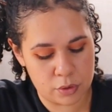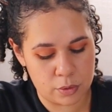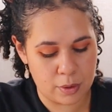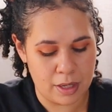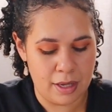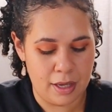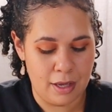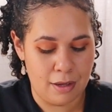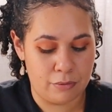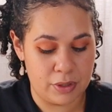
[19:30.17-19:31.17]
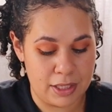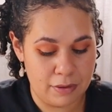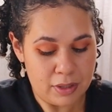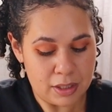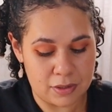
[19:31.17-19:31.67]
you
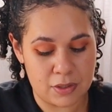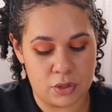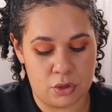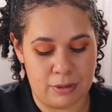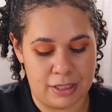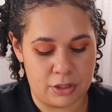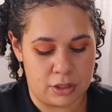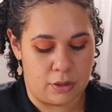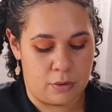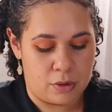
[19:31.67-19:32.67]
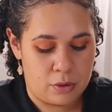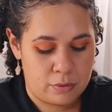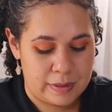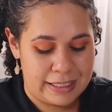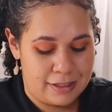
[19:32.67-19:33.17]
forgiving this situation or
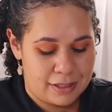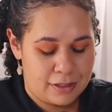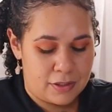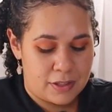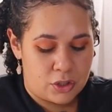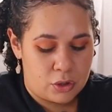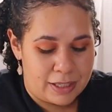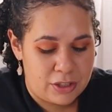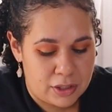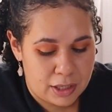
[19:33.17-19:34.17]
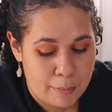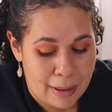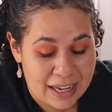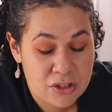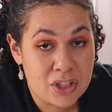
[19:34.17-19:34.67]
releasing this situation
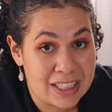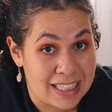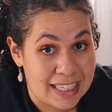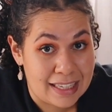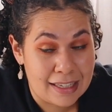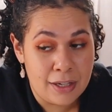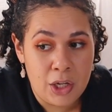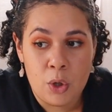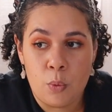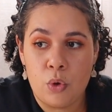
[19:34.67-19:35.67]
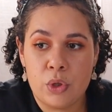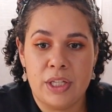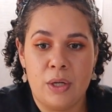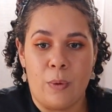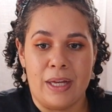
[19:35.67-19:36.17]
compassionately,
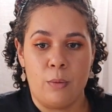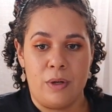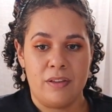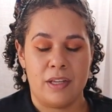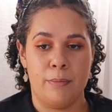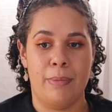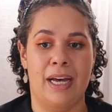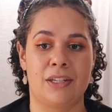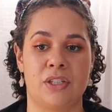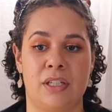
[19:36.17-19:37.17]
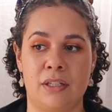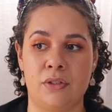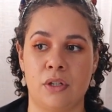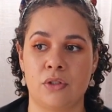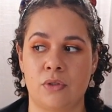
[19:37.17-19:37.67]
walking away with compassion,
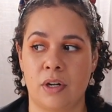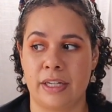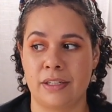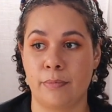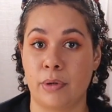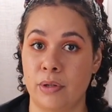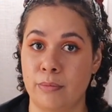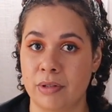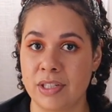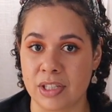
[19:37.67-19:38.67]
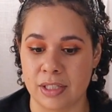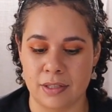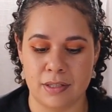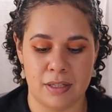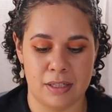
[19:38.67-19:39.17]
not trying to burn
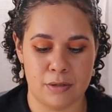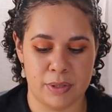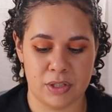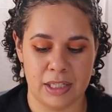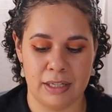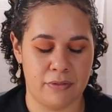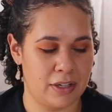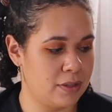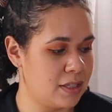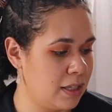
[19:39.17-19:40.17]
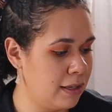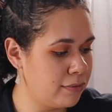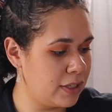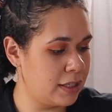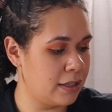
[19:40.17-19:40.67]
bridges, especially if there is
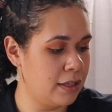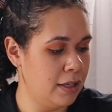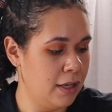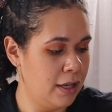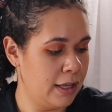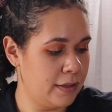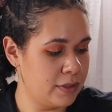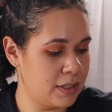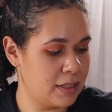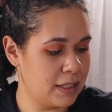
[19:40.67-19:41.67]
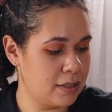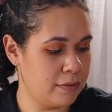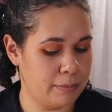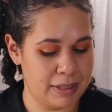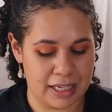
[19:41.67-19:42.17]
love here and there is a sense of
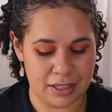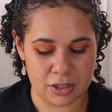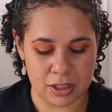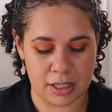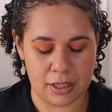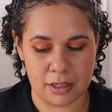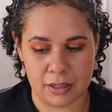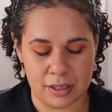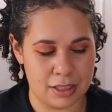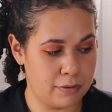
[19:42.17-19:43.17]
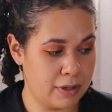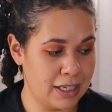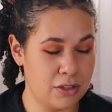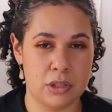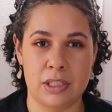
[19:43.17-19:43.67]
obligation here. It's a very
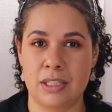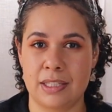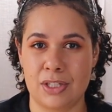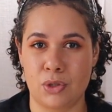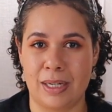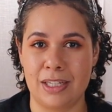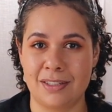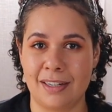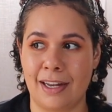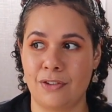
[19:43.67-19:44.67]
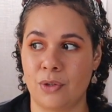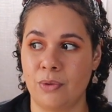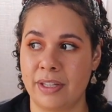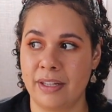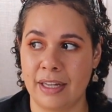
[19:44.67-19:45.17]
interesting situation. I
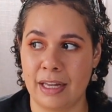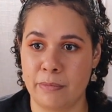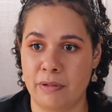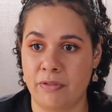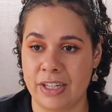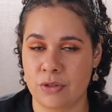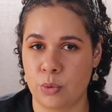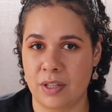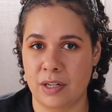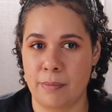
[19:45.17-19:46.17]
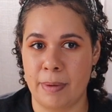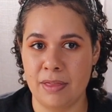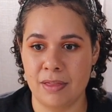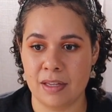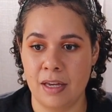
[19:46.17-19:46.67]
don't think it can be fixed within a
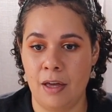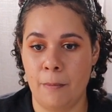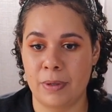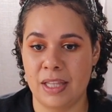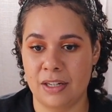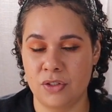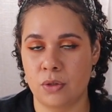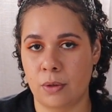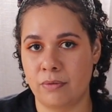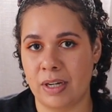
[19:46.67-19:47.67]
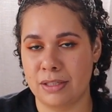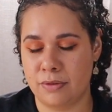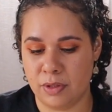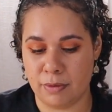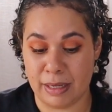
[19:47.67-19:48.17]
month, but that is your advice
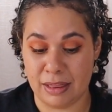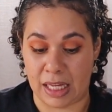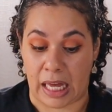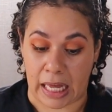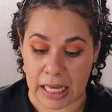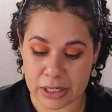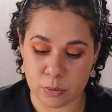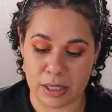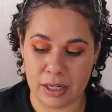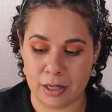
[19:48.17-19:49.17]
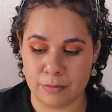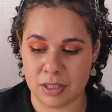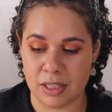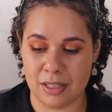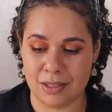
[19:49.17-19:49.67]
for the month ahead when it comes
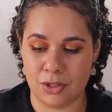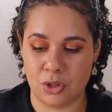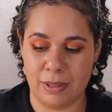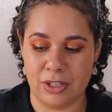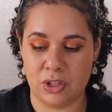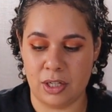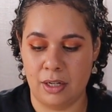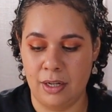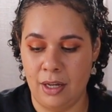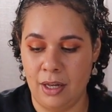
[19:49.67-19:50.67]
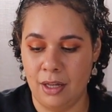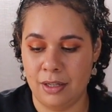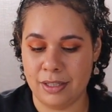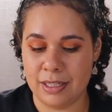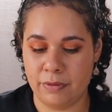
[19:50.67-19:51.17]
to that situation.
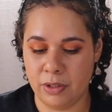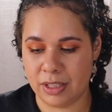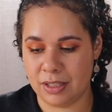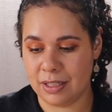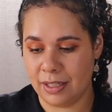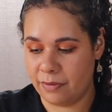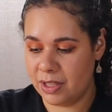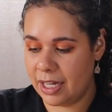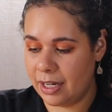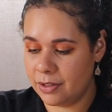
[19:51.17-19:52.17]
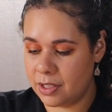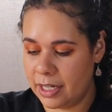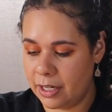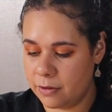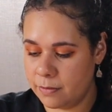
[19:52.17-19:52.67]
Let's have a look at this 11th house
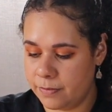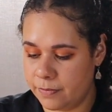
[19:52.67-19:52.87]
now.